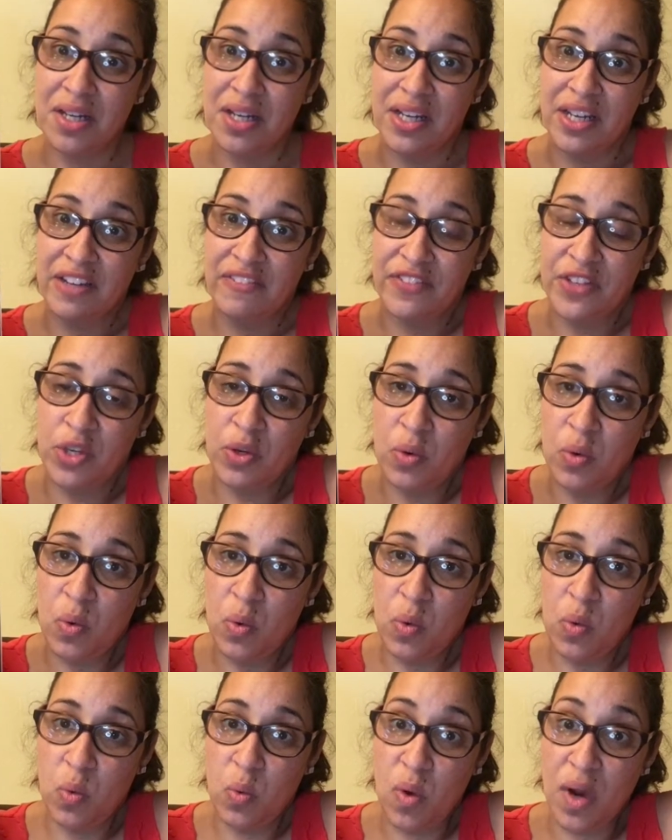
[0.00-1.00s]
if
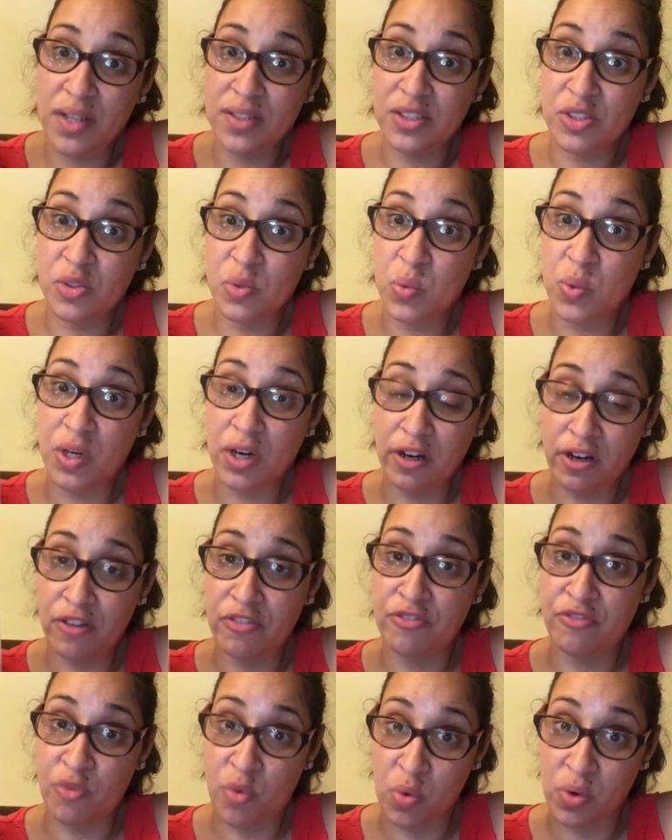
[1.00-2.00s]
you want to work
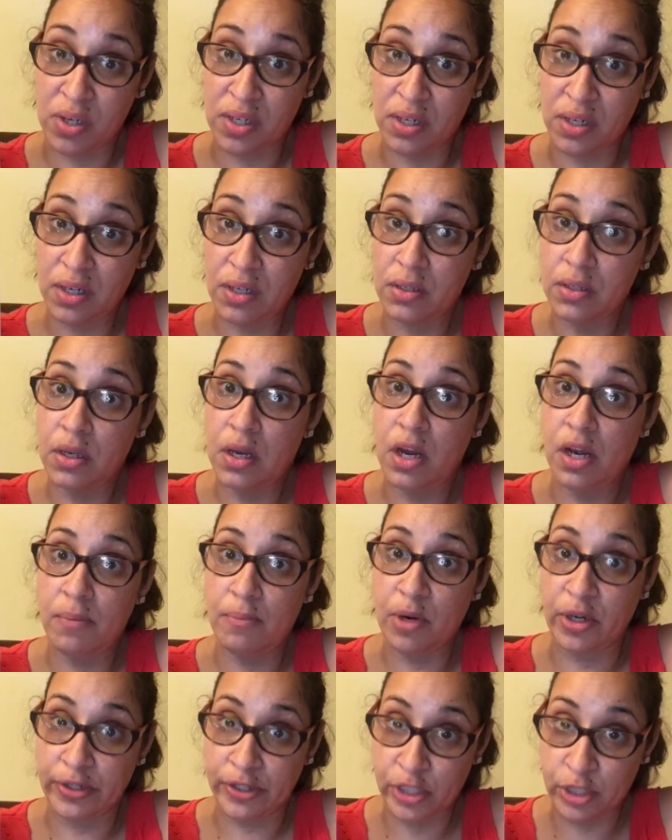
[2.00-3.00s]
for a
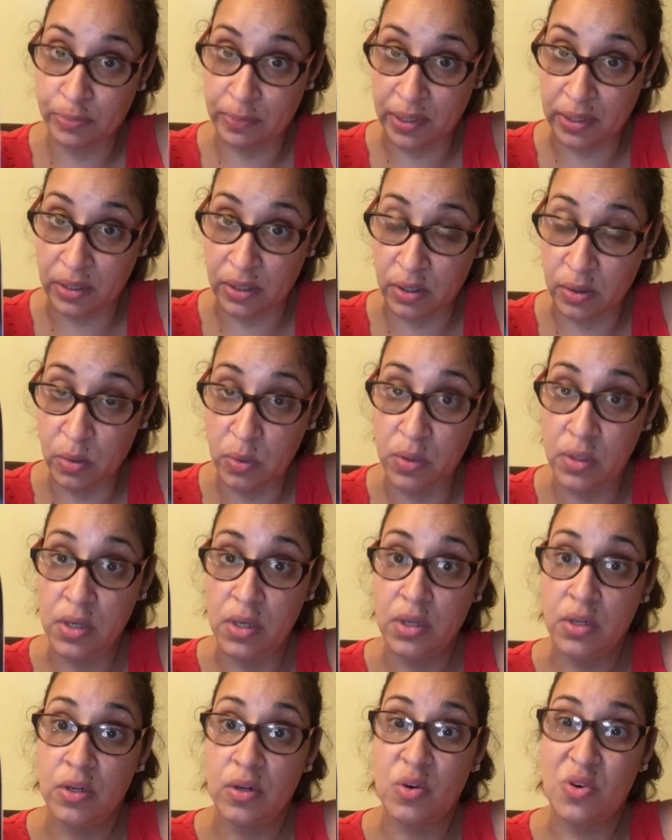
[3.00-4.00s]
marshmallow
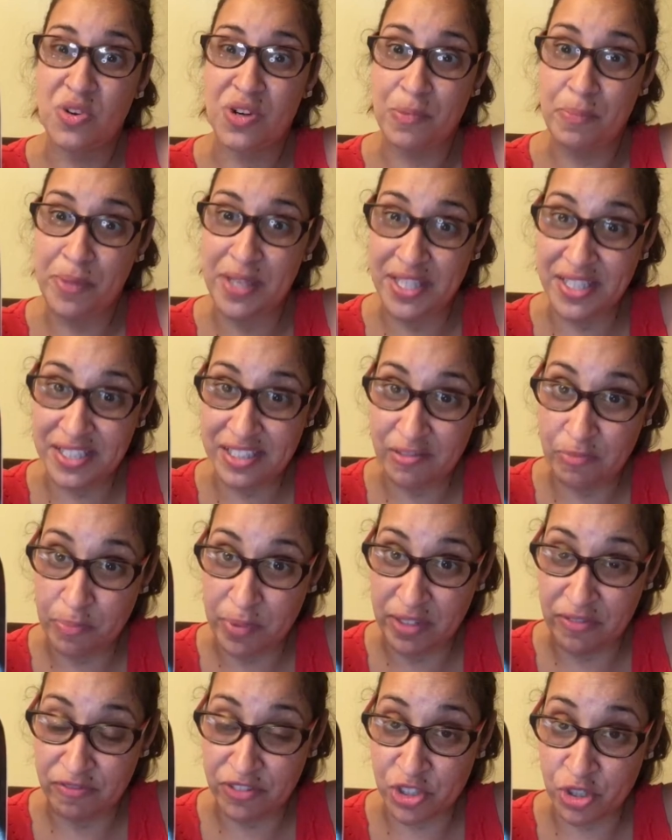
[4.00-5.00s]
or a piece of
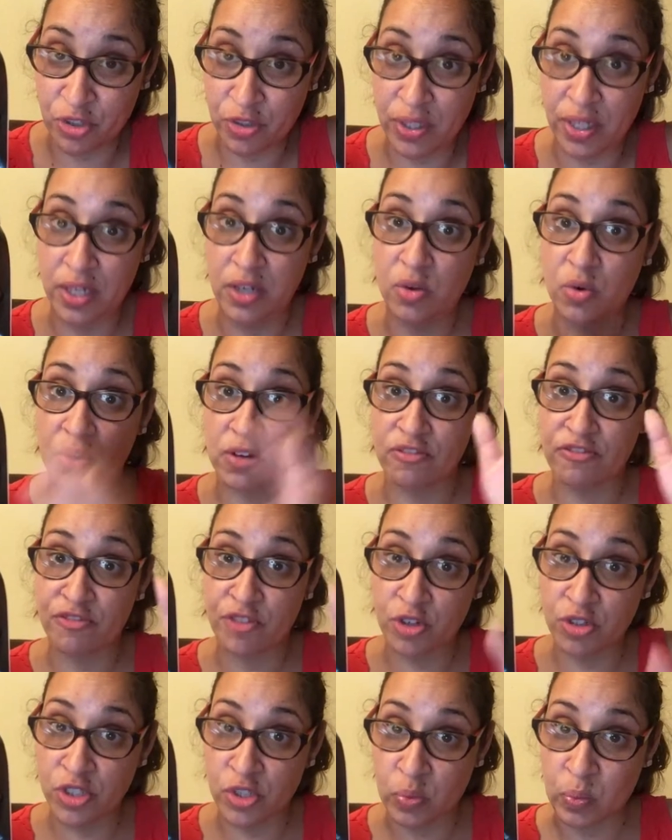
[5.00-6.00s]
beef jerky, or
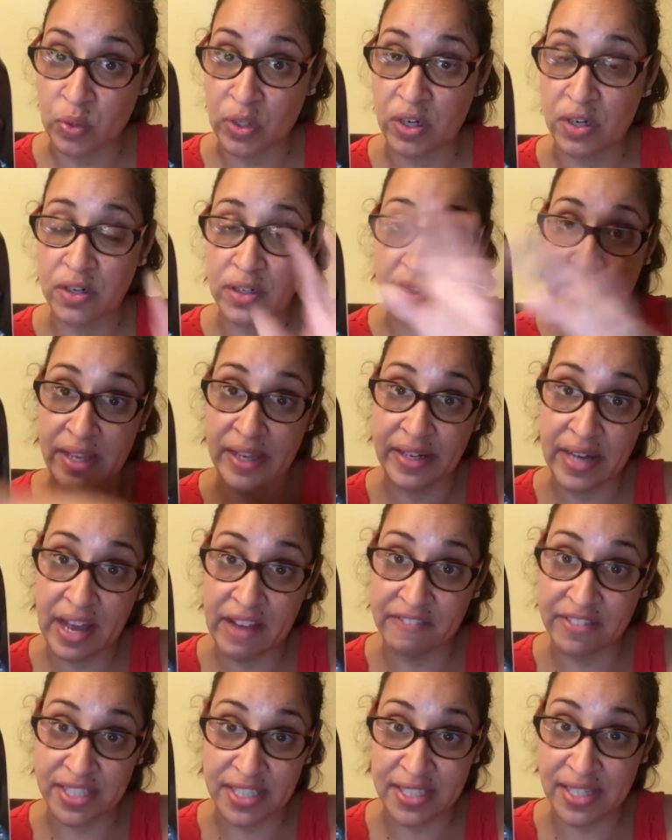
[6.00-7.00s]
first work, then
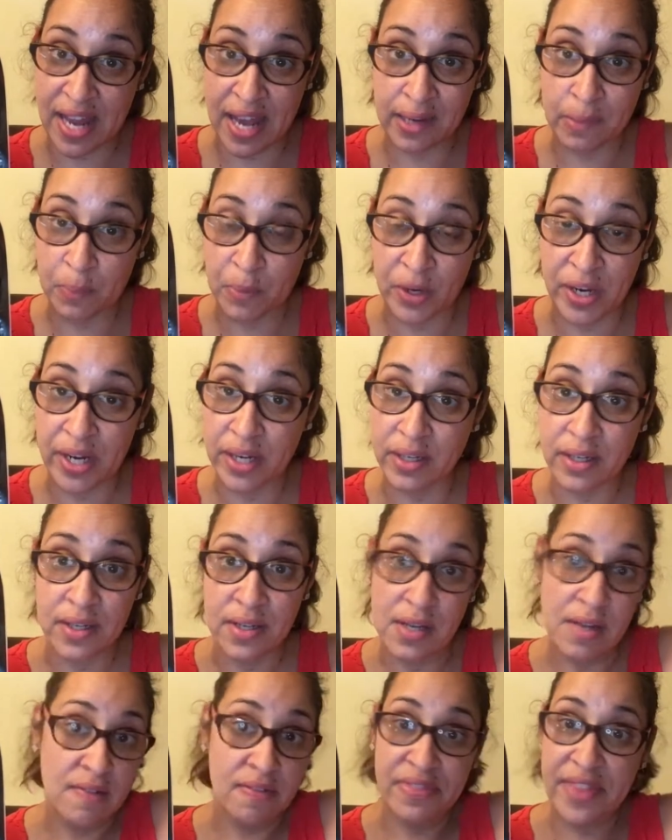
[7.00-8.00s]
have a snack break,
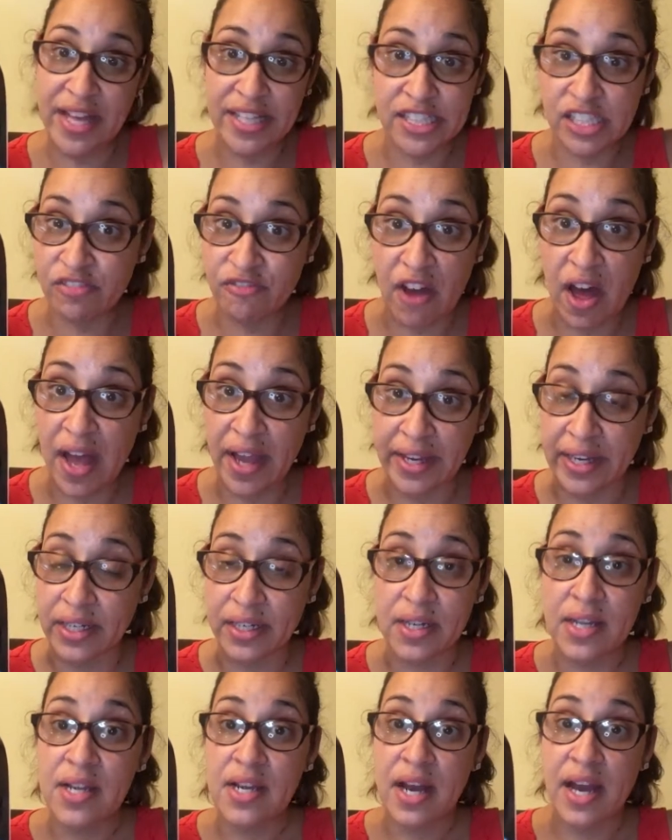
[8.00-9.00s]
that's fine.
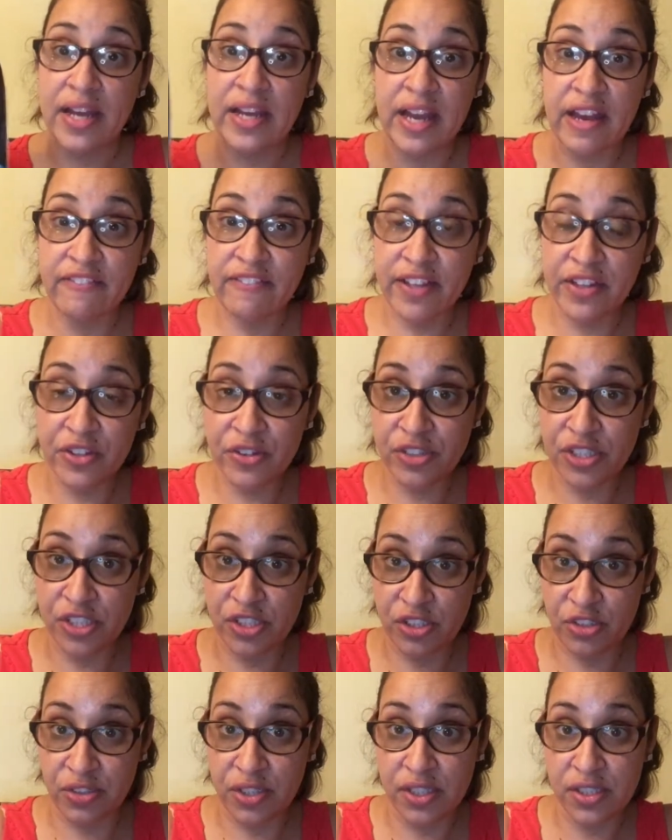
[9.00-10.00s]
I have other
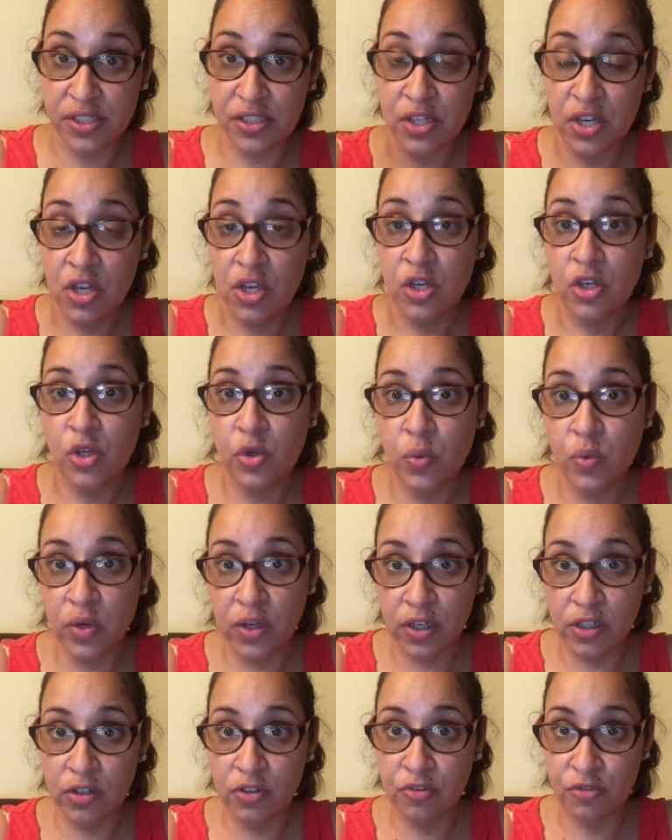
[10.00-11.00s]
students who
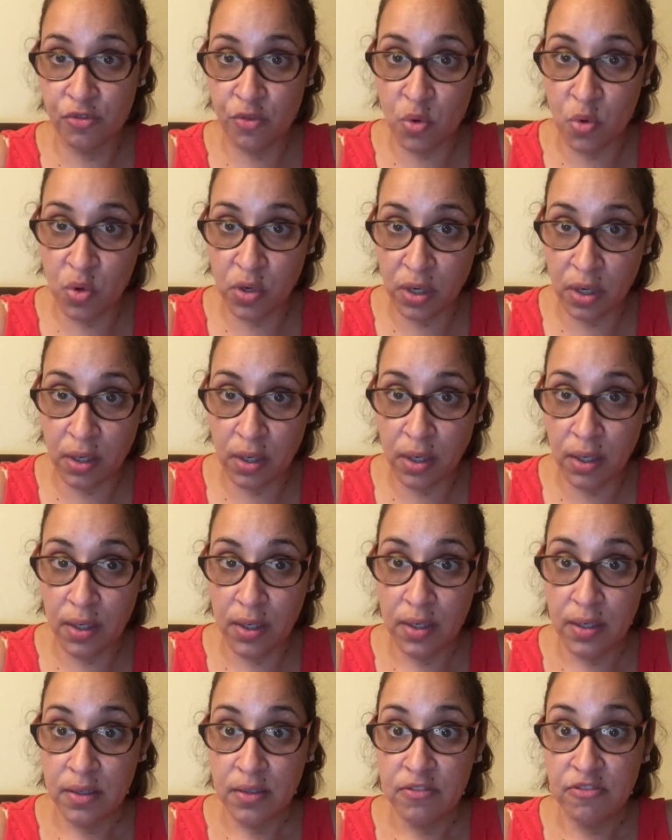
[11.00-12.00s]
work for
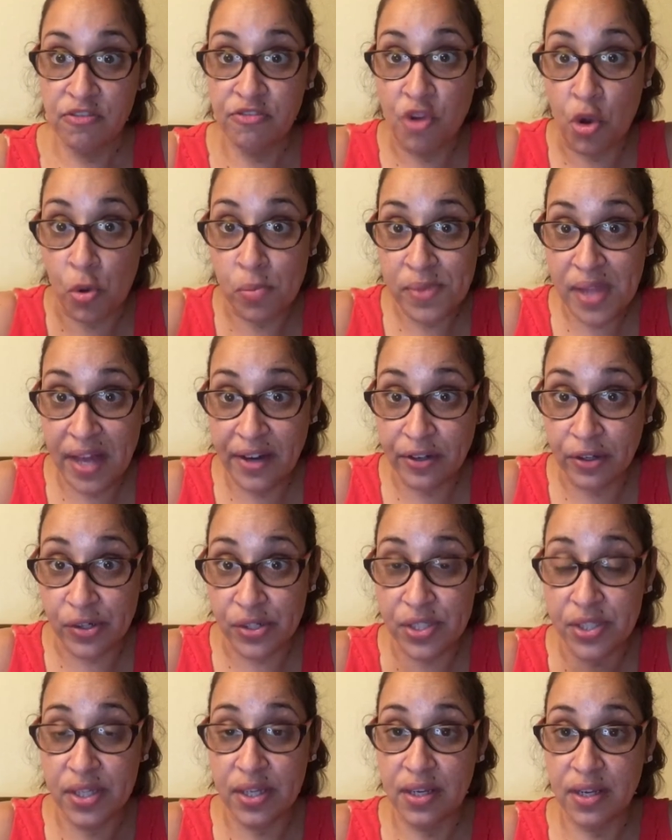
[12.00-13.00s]
foam
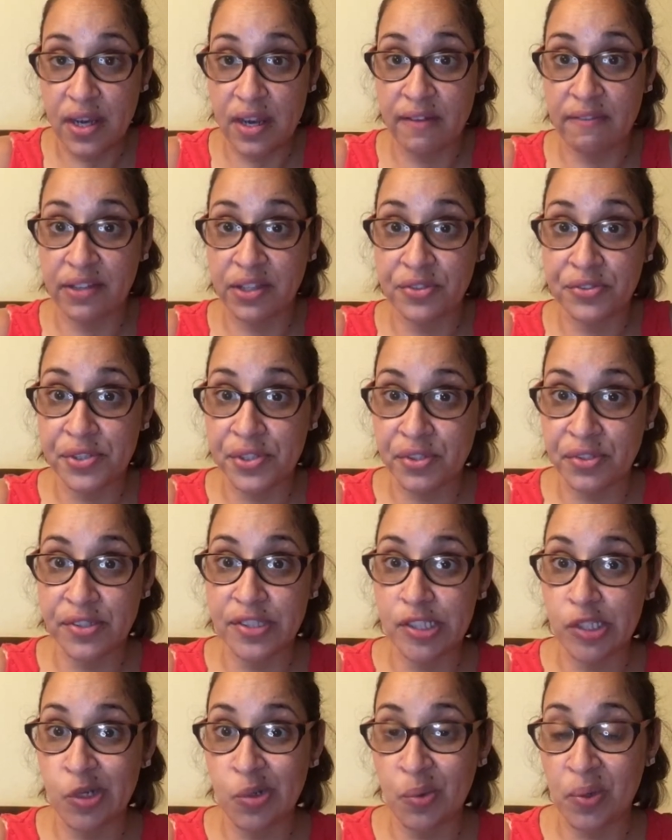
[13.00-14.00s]
letters. I have other
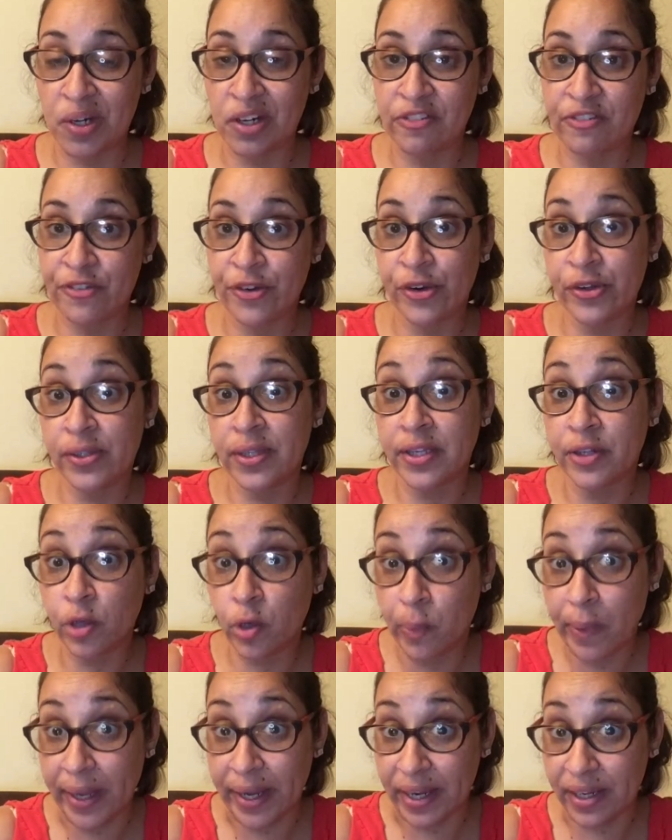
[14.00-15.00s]
students who work for glitter
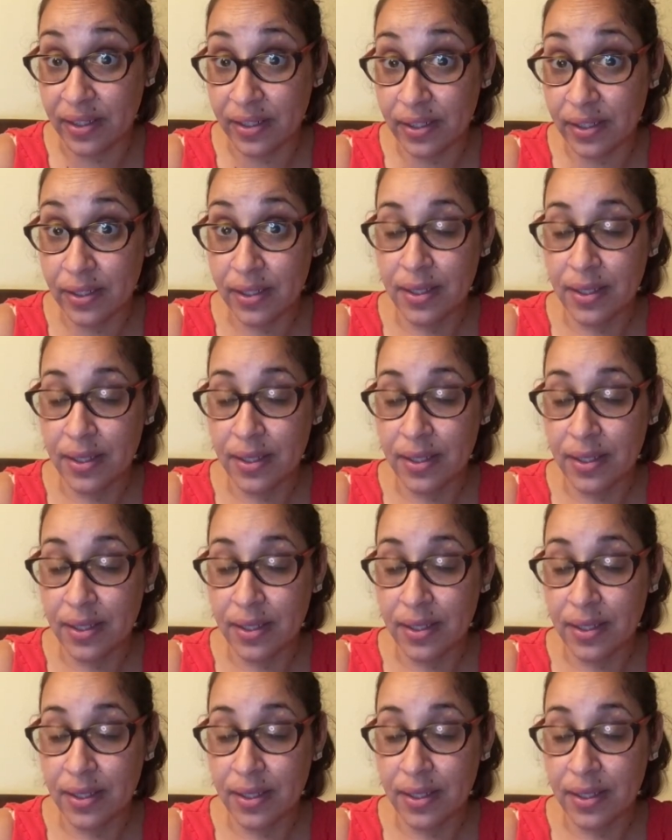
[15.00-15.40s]
paint.